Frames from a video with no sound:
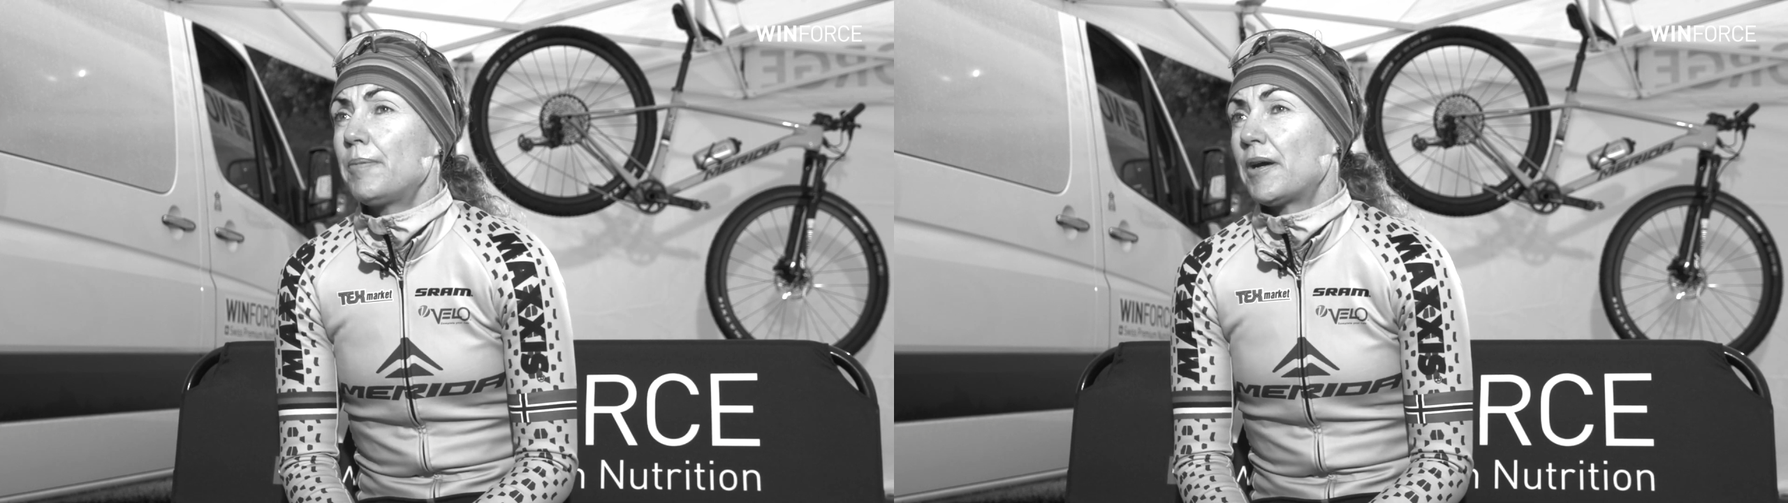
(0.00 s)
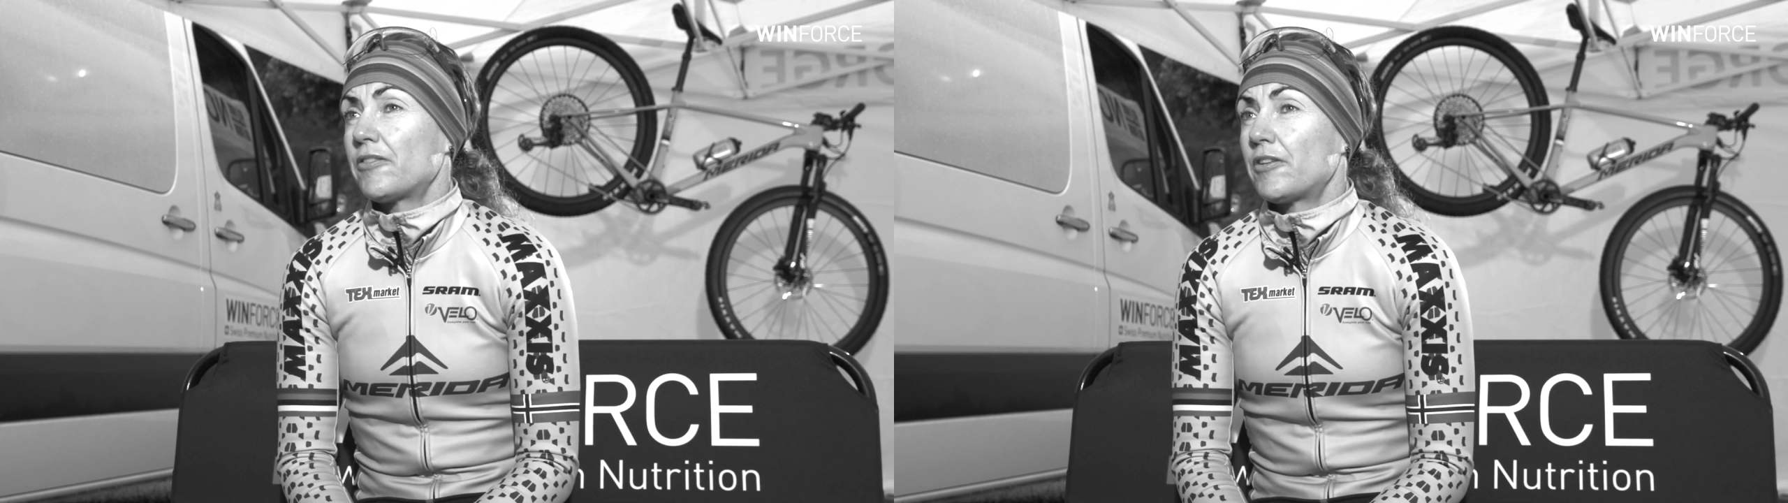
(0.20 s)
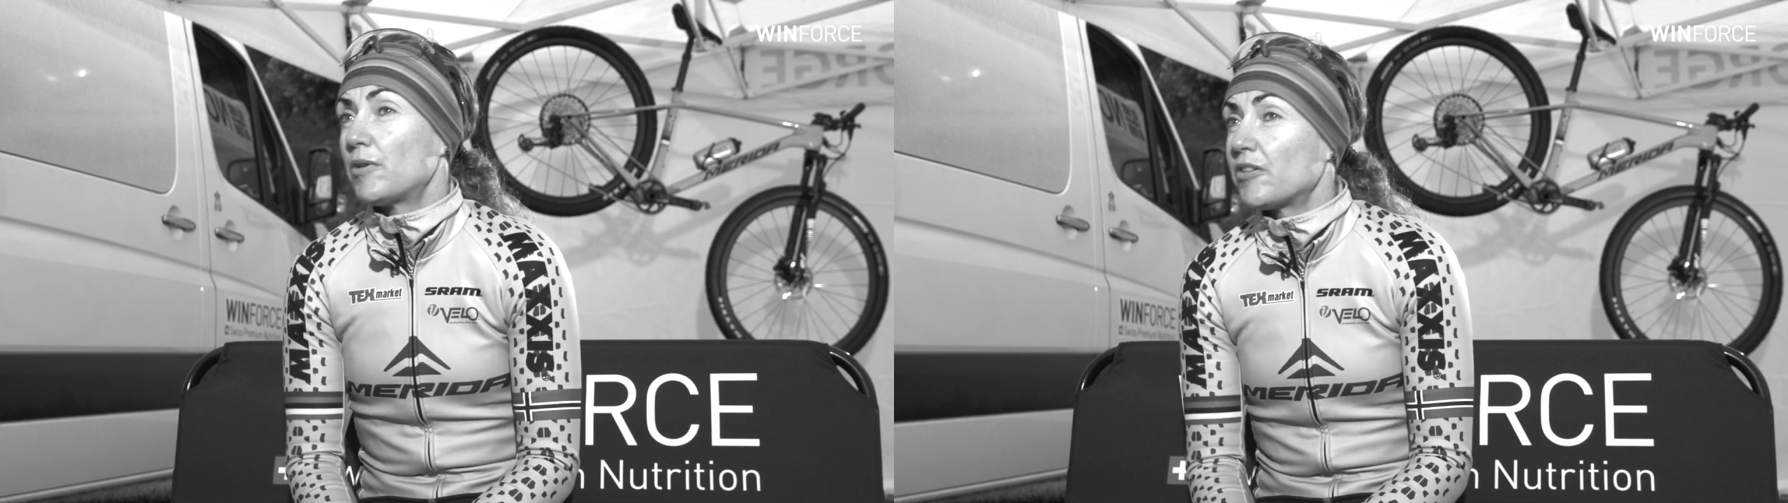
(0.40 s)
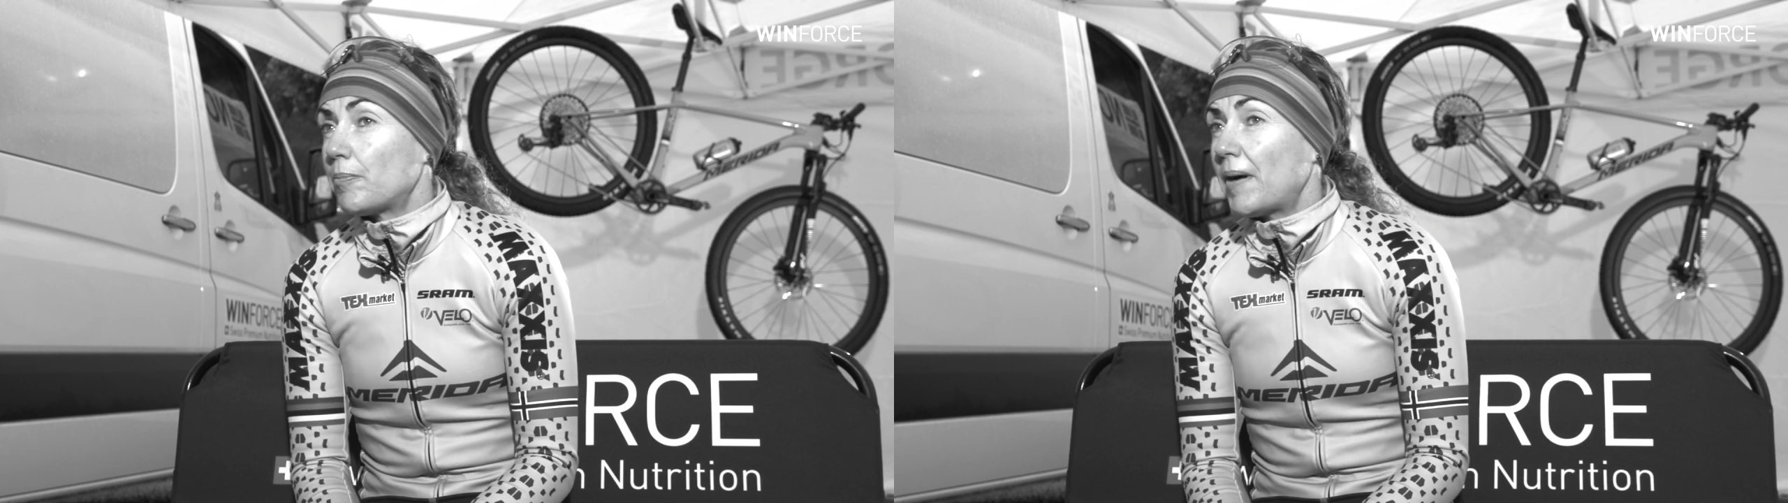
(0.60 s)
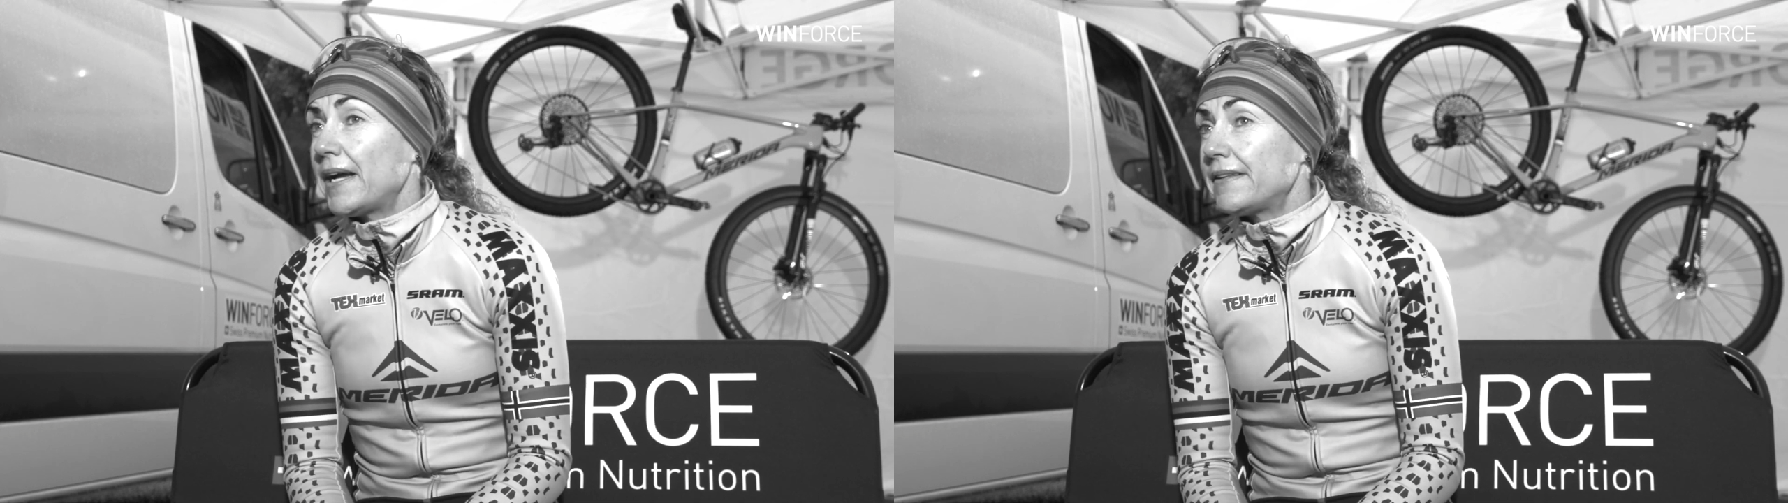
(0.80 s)
because there was a
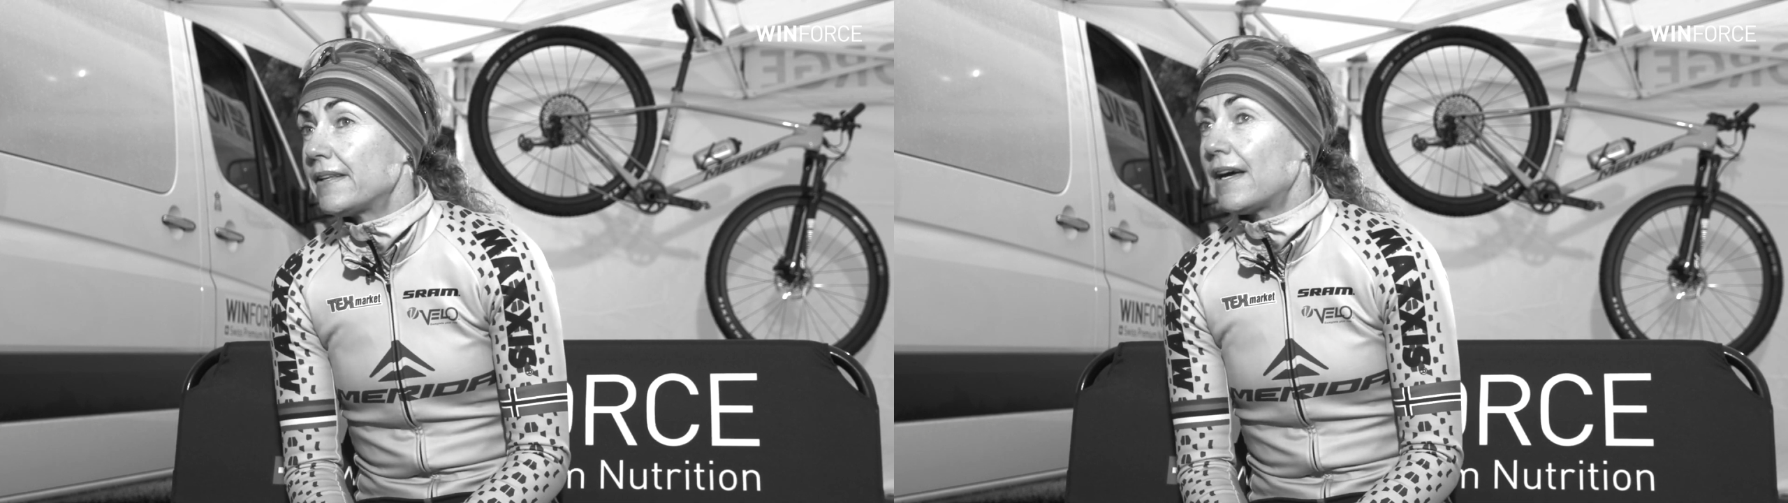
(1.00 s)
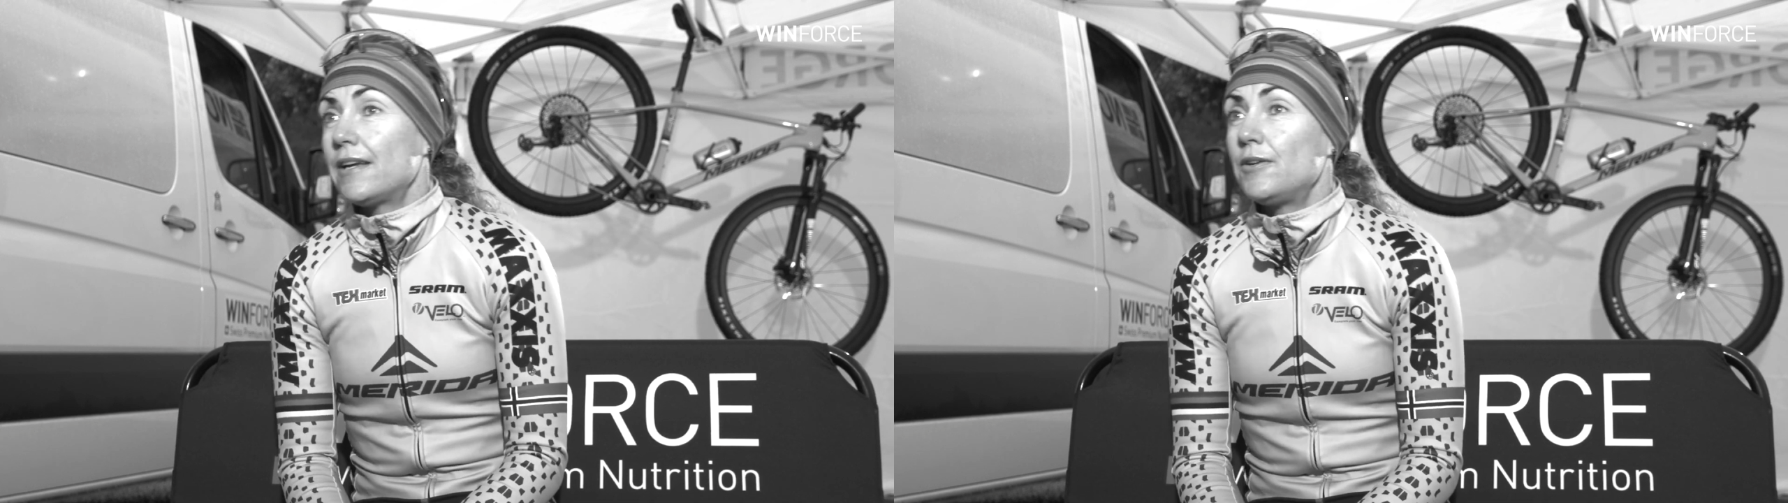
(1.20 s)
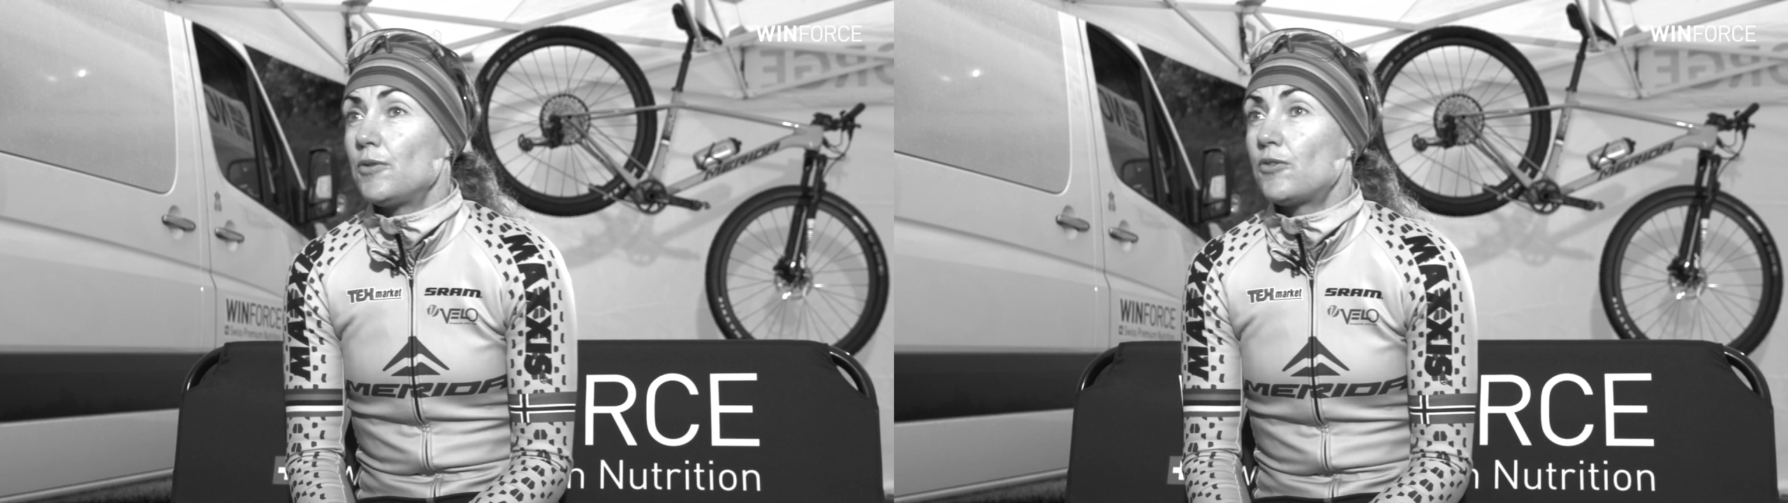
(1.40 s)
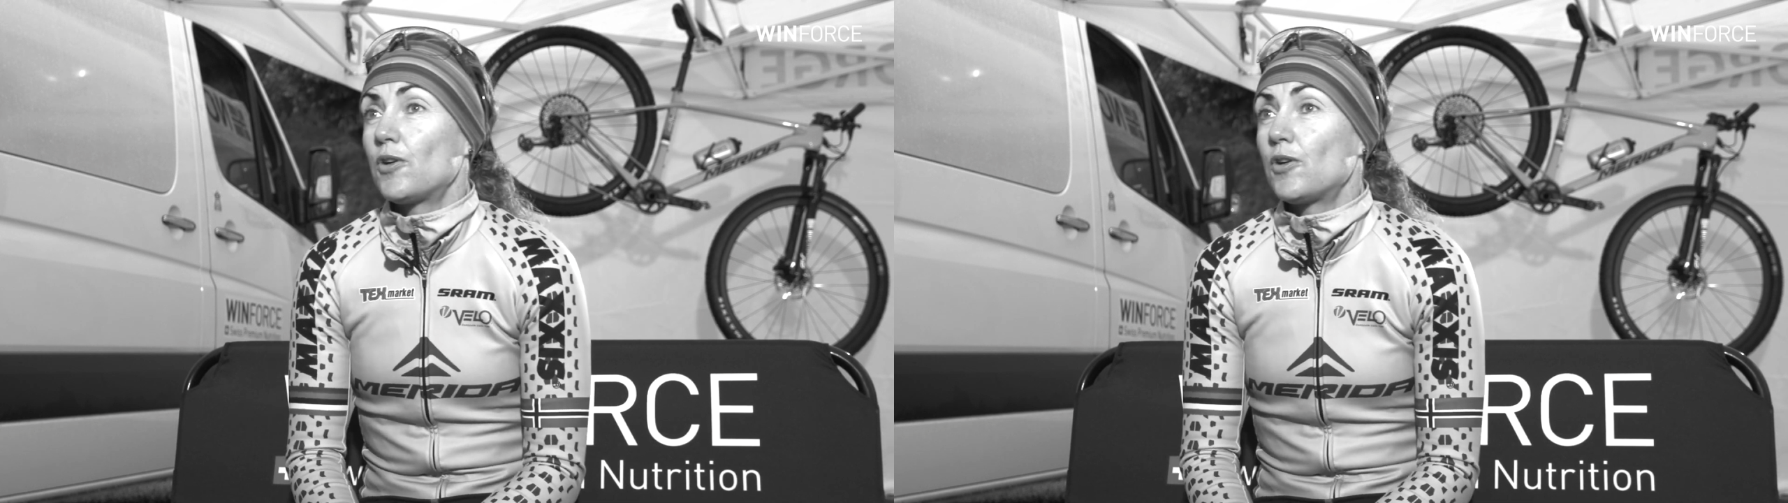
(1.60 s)
bike that I used